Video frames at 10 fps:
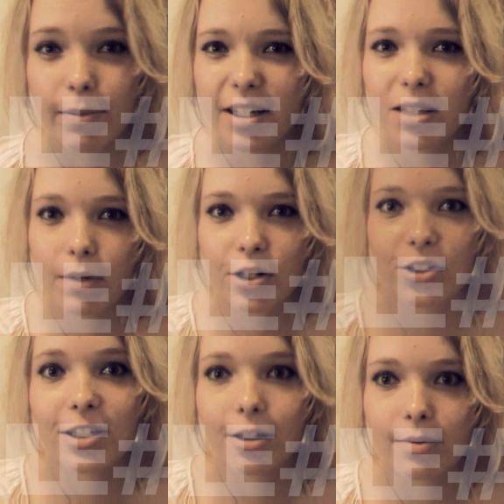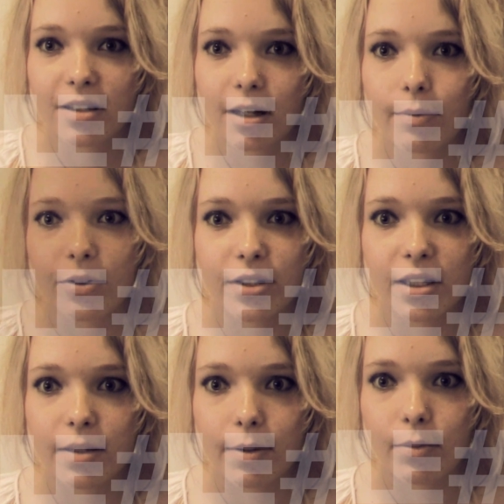but especially dubstep, because
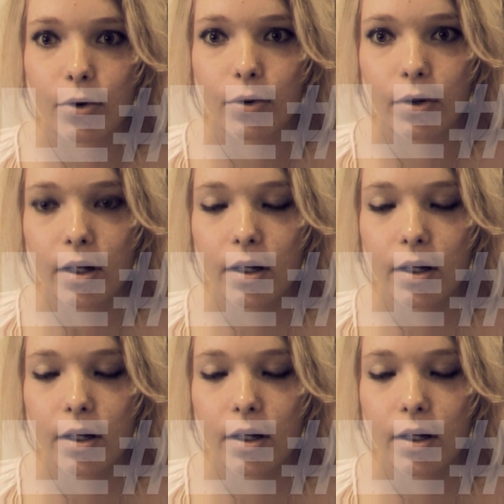it's a bit more,